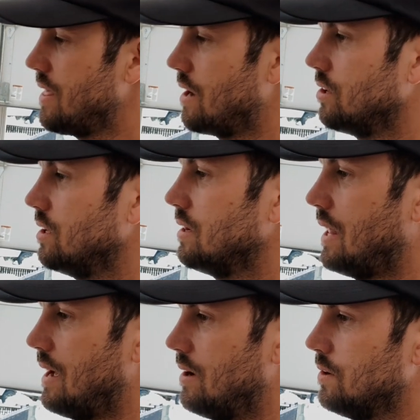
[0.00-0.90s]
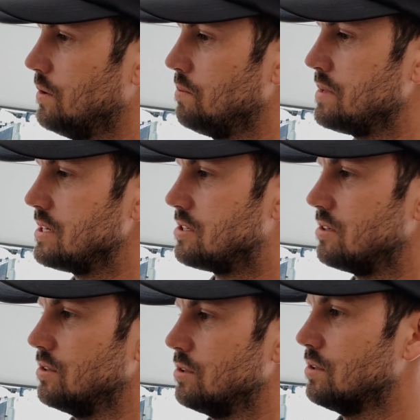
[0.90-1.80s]
that'll allow me
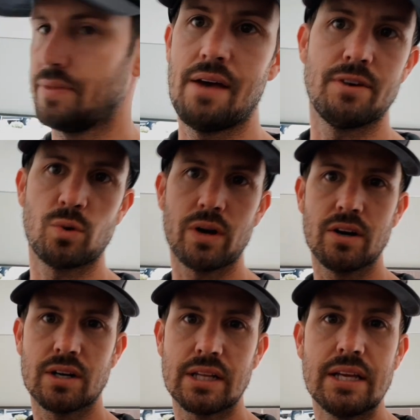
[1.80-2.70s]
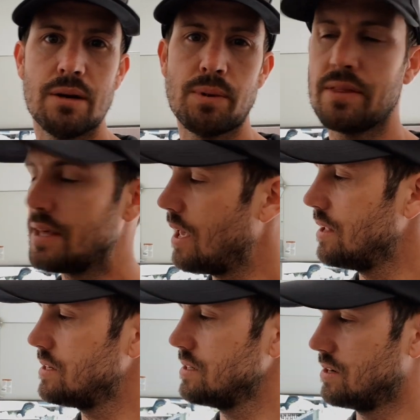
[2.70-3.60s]
to have a quicker cleanup at the
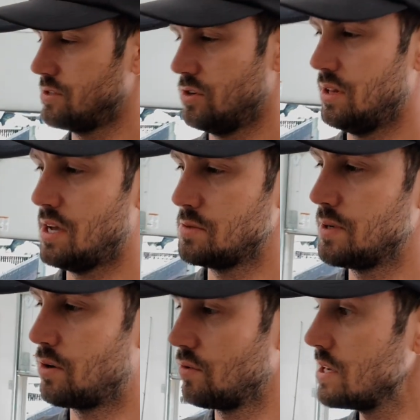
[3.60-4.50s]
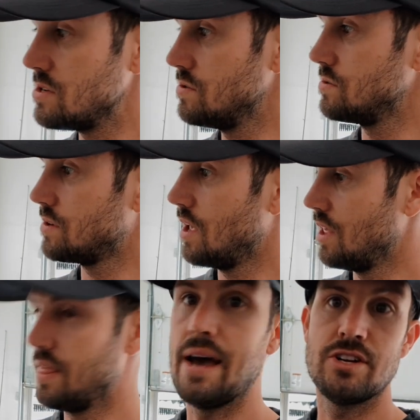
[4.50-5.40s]
end. It also allows me to reuse
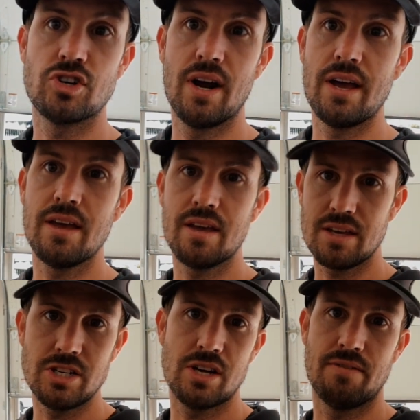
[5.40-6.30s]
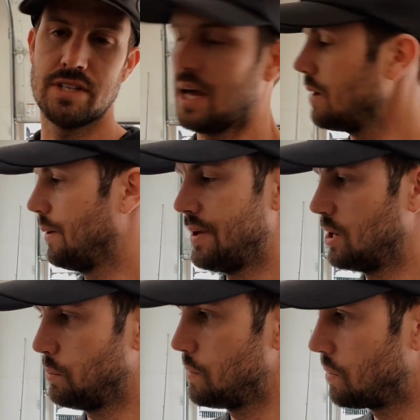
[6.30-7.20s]
that tray each and every time, and
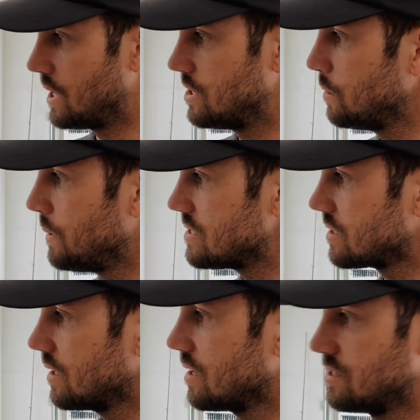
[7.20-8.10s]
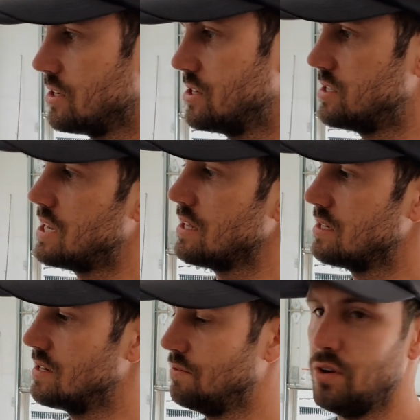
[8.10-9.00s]
it'll be brand new basically, because I'll just take the
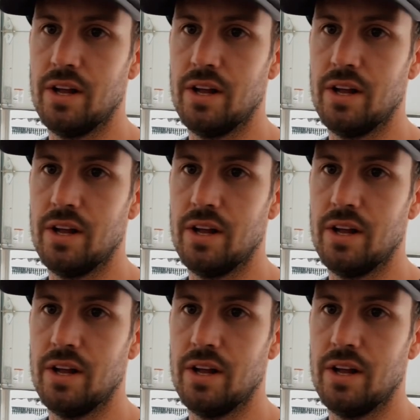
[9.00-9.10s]
tin foil